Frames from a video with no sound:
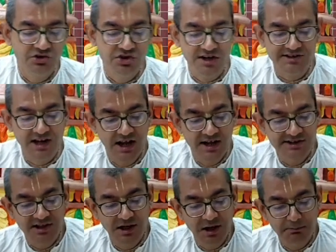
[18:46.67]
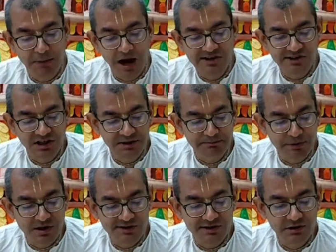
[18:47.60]
Just as a miserly
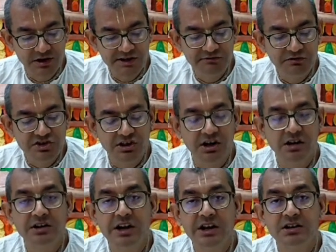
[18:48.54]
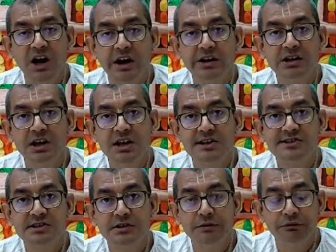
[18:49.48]
person is vigilant in guarding
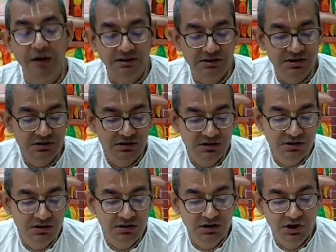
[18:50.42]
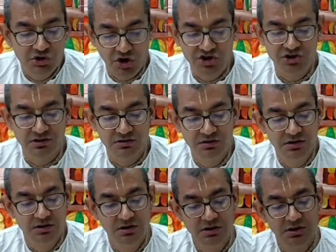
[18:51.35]
his wealth, treasure,
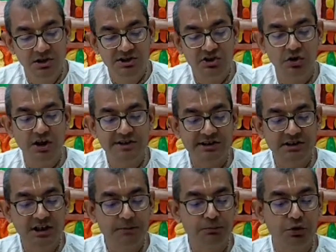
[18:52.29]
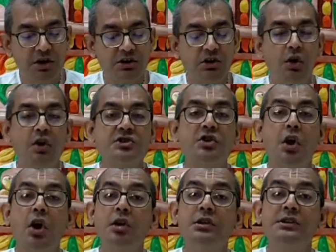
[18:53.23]
so does the king protect the horse
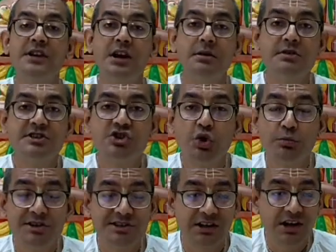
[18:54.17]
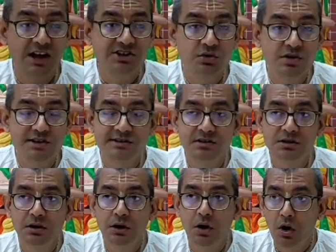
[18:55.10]
all the time. He's so much attached to this
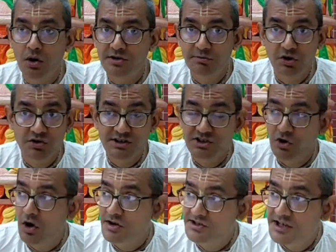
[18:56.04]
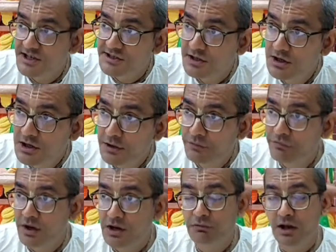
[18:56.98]
horse because his horse is
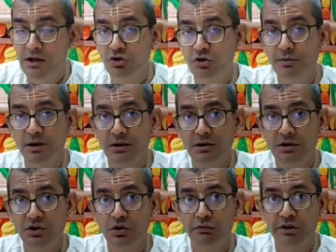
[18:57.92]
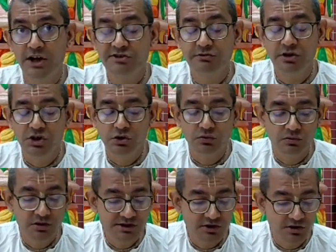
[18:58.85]
very valuable. Yavanashva
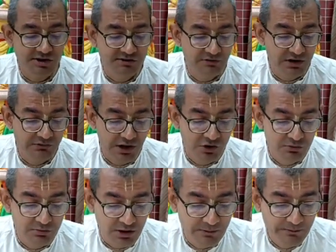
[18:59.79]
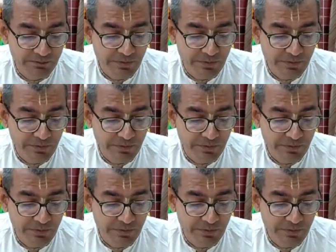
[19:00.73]
knew this horse is very valuable.